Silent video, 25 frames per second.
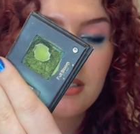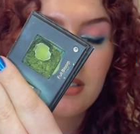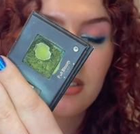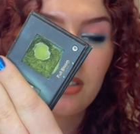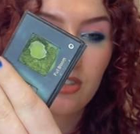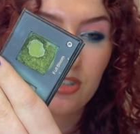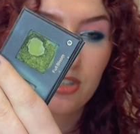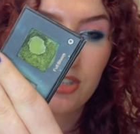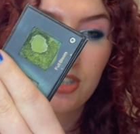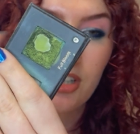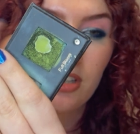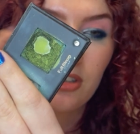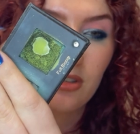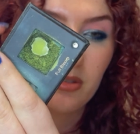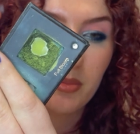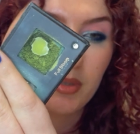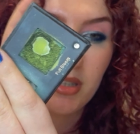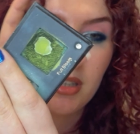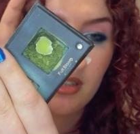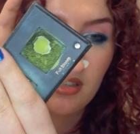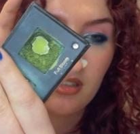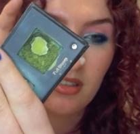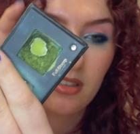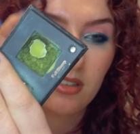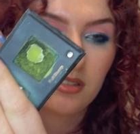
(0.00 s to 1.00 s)
They're shallow, but
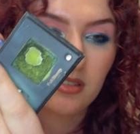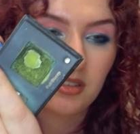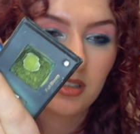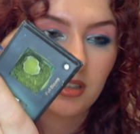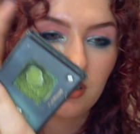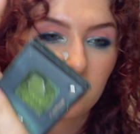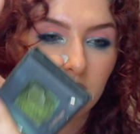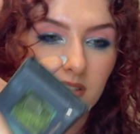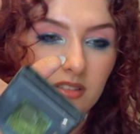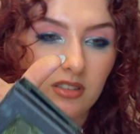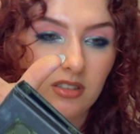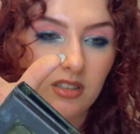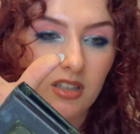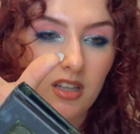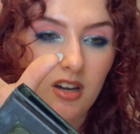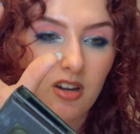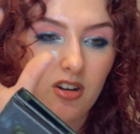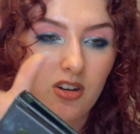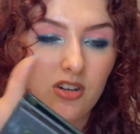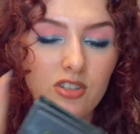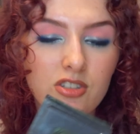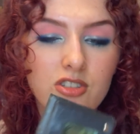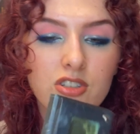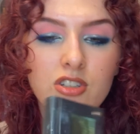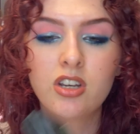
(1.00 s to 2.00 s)
they're like
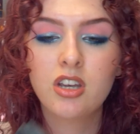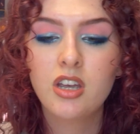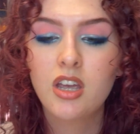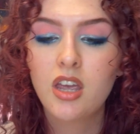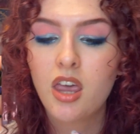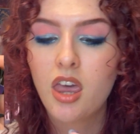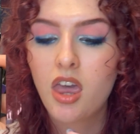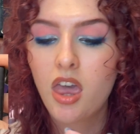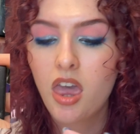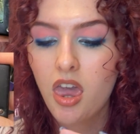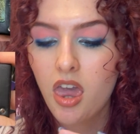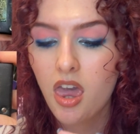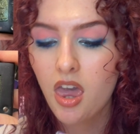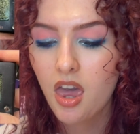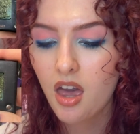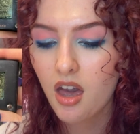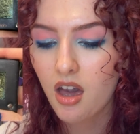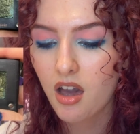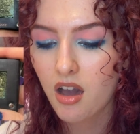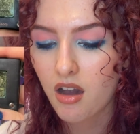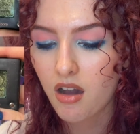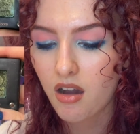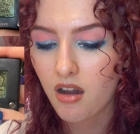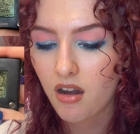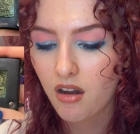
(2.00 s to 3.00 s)
large.
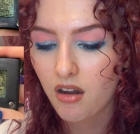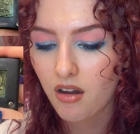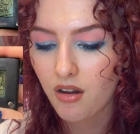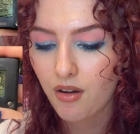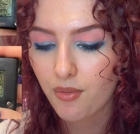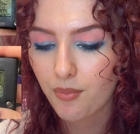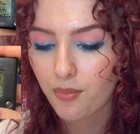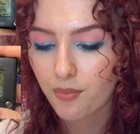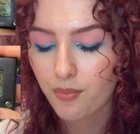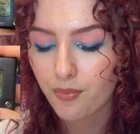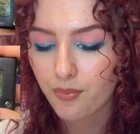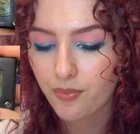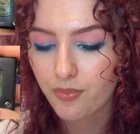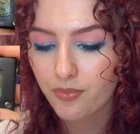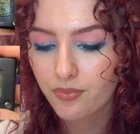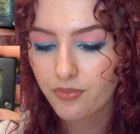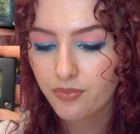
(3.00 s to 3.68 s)
So